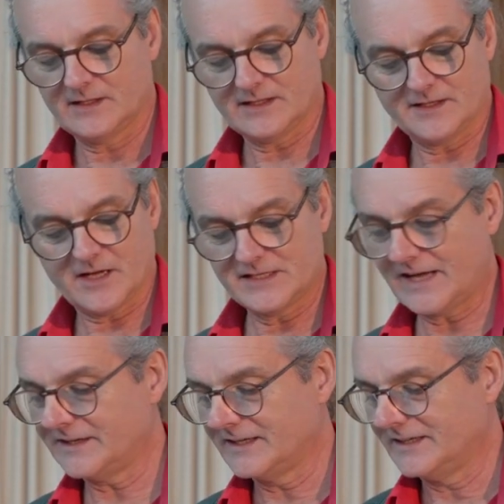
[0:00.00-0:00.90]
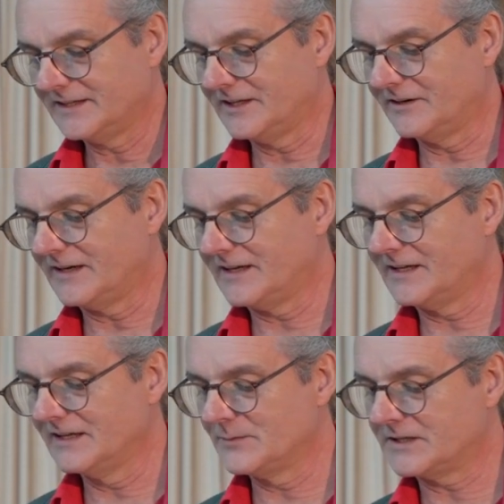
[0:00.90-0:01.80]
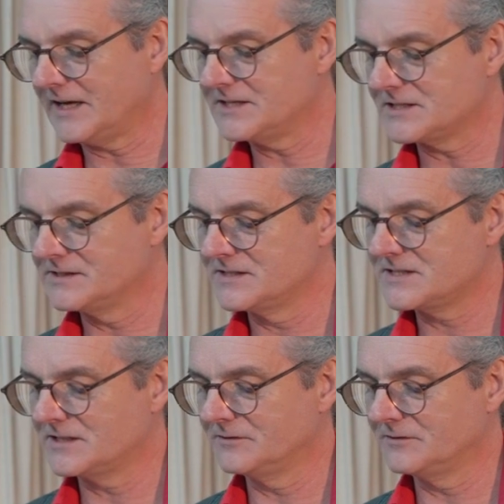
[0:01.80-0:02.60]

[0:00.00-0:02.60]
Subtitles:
Now, no doubt there are limitations